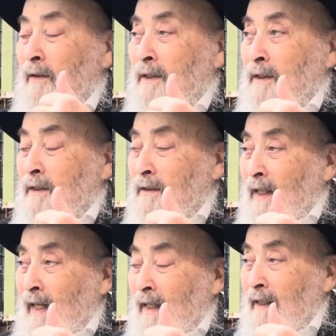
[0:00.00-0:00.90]
he's
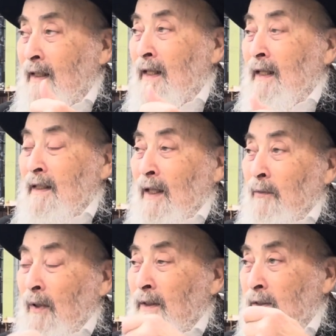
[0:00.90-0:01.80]
saying that
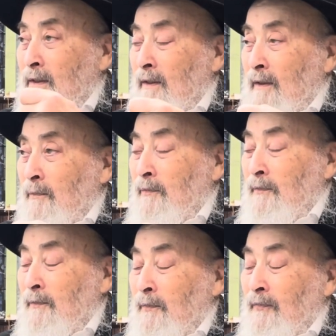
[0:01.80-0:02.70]
once you
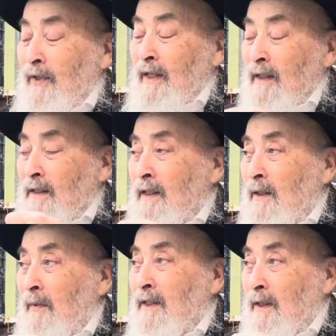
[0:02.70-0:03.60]
bring us
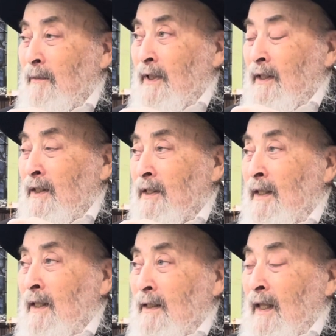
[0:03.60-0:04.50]
into Beis HaMikdash,
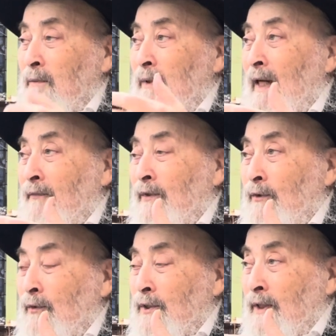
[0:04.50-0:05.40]
then we'll have
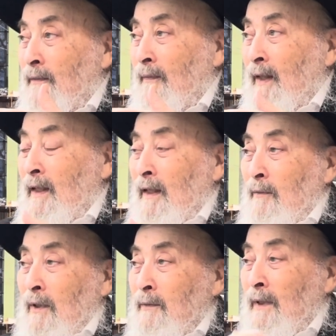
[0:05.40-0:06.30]
Kedusha.
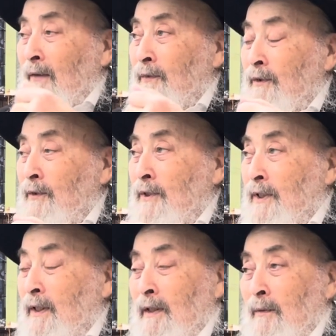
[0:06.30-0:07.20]
When we'll have
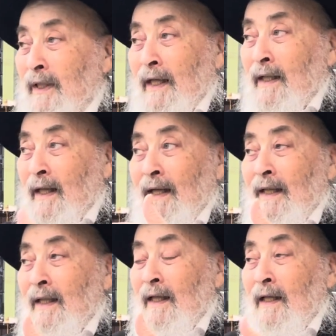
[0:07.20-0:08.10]
Kedusha, we can't get
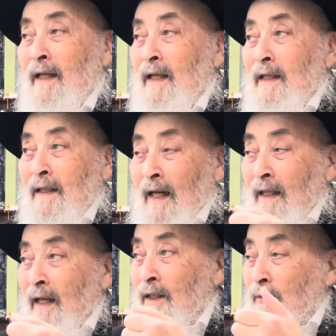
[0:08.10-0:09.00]
in there, not
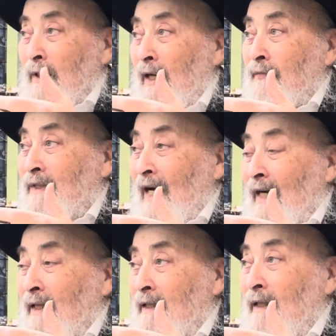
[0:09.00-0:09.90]
unless we'll have
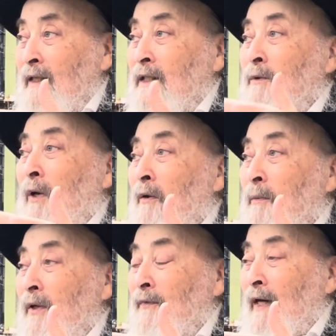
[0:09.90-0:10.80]
Tara. So what will
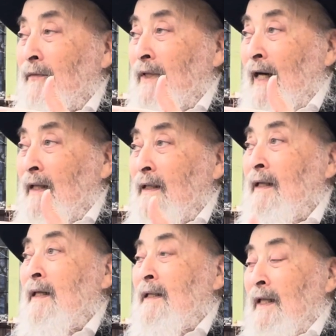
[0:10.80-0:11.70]
be if we'll have Tara?
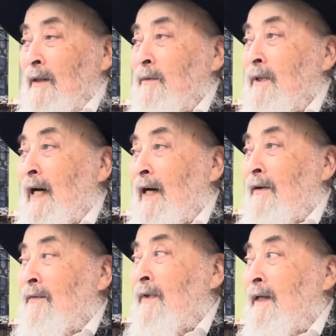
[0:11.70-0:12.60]
Then we'll
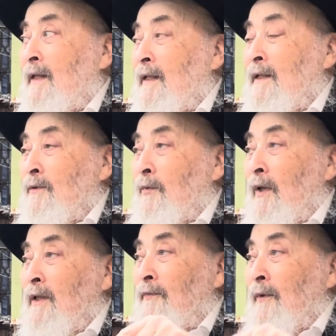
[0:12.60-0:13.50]
have these
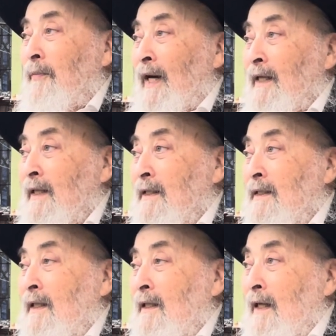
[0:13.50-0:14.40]
wonderful
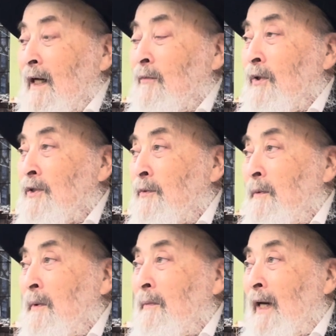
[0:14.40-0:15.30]
Peiros on which we'll
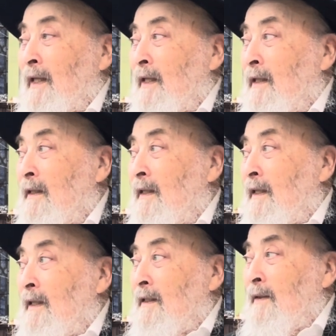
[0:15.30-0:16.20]
be making
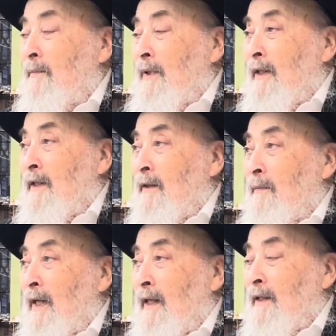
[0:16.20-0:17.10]
the Bircha
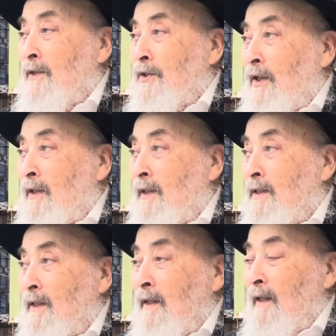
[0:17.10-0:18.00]
Me'ain
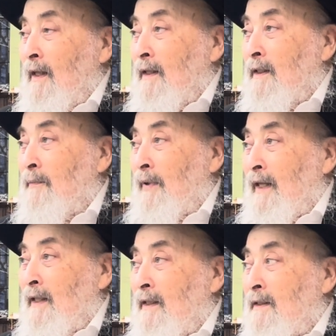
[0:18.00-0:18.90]
Sholish on the
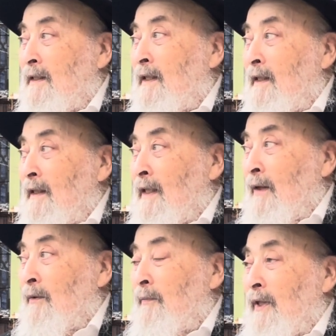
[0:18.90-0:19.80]
Peiros that
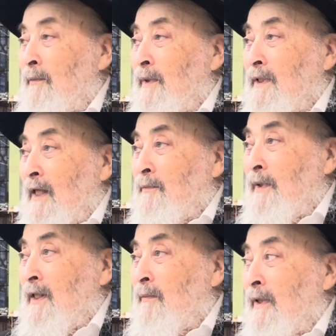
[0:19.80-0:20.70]
will be B'Shas
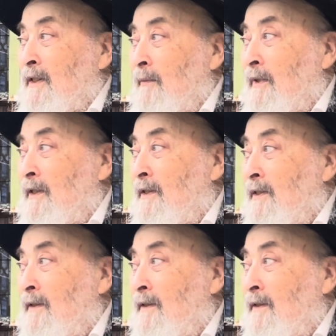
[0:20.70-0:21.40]
Binyan Beis HaMikdash.